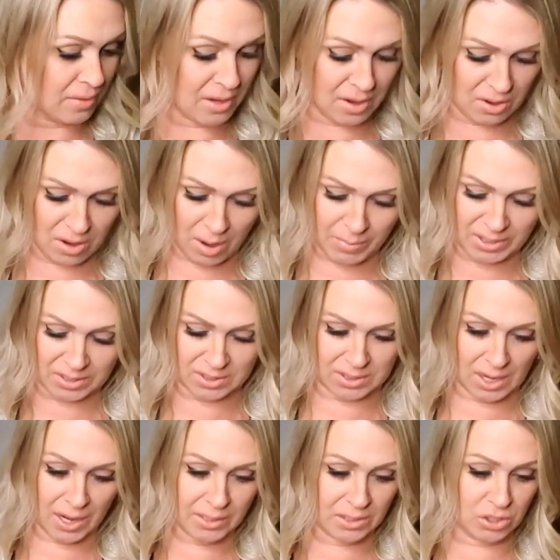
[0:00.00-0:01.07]
there. I'm
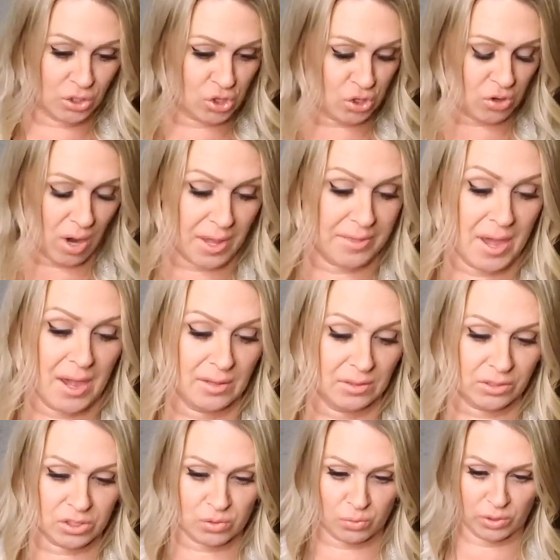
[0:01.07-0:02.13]
excited to try that.
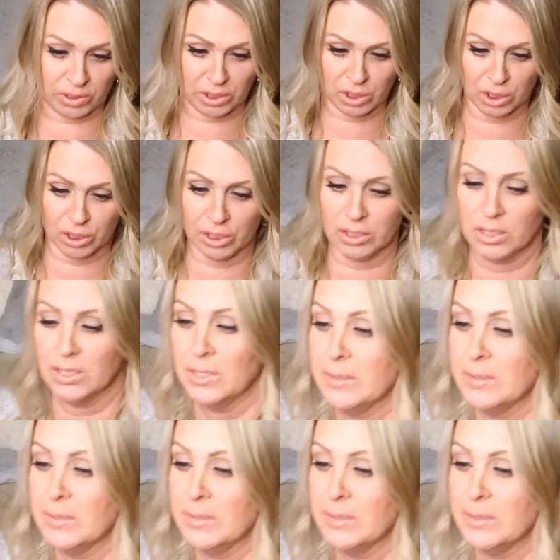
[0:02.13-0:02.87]
Looks really good.